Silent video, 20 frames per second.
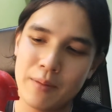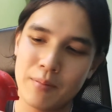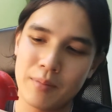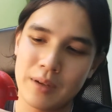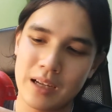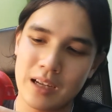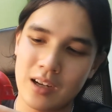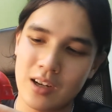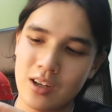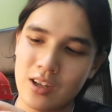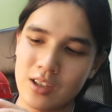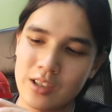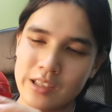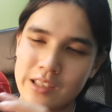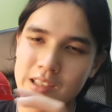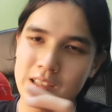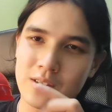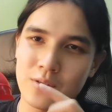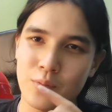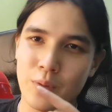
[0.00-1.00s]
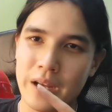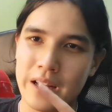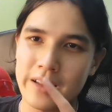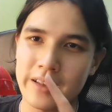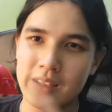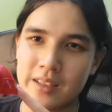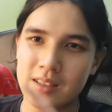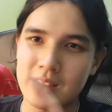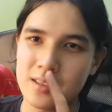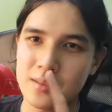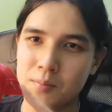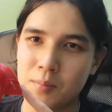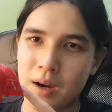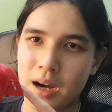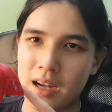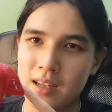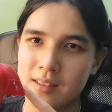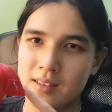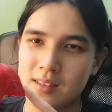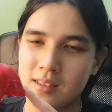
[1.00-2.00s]
because when this
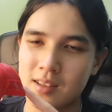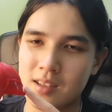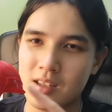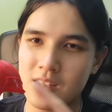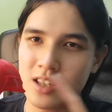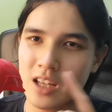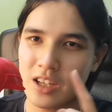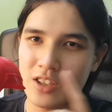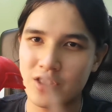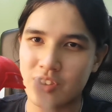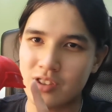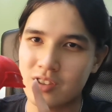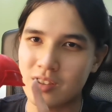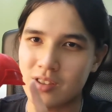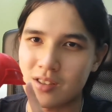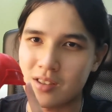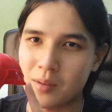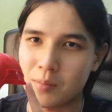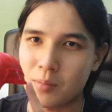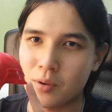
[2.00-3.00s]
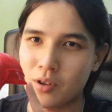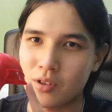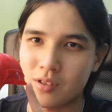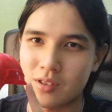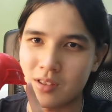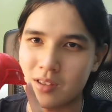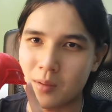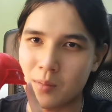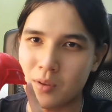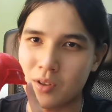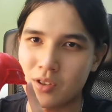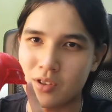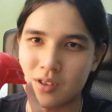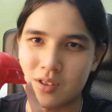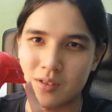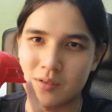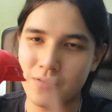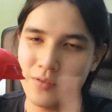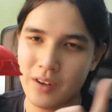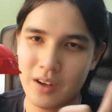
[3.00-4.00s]
part touches the support
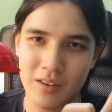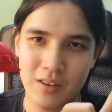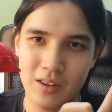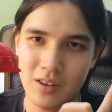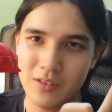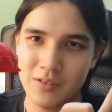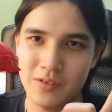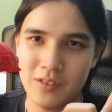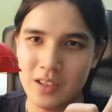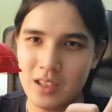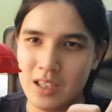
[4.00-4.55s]
just fell off.